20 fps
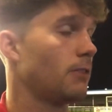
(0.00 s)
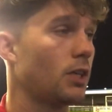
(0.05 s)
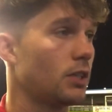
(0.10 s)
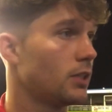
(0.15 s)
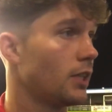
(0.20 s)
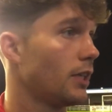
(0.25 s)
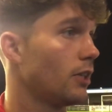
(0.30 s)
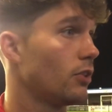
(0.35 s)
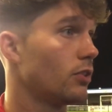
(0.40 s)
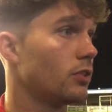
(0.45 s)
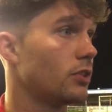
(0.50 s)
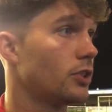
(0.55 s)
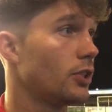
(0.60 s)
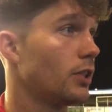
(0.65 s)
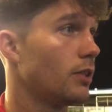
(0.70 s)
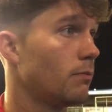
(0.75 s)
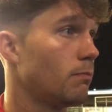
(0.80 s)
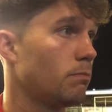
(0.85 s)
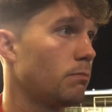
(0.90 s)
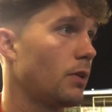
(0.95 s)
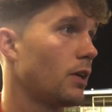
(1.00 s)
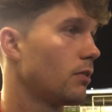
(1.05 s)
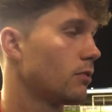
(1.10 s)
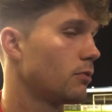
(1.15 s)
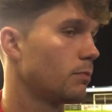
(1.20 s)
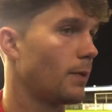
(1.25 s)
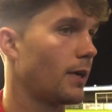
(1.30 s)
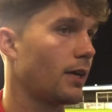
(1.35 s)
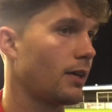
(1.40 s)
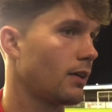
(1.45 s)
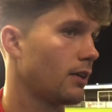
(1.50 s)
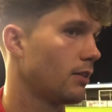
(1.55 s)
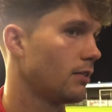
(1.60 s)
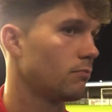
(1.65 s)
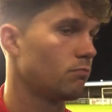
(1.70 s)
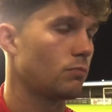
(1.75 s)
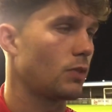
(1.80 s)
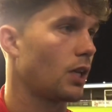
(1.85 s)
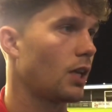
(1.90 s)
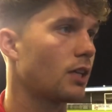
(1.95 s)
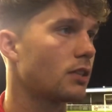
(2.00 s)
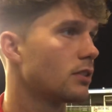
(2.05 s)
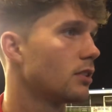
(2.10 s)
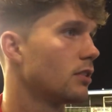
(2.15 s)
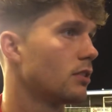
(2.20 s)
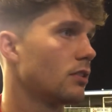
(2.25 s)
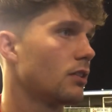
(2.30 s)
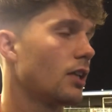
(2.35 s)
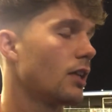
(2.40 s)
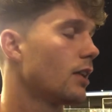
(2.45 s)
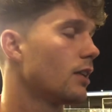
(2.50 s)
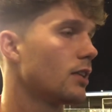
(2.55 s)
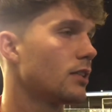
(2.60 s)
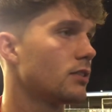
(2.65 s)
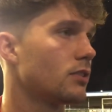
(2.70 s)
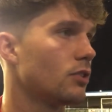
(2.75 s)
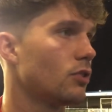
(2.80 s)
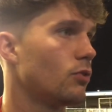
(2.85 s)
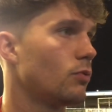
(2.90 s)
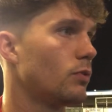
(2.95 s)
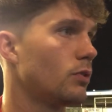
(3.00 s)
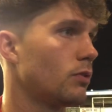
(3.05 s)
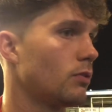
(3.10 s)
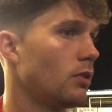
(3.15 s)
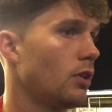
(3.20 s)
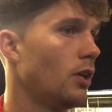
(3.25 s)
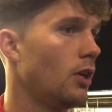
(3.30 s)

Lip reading: Take on a chin, bounce back. The lads know we'll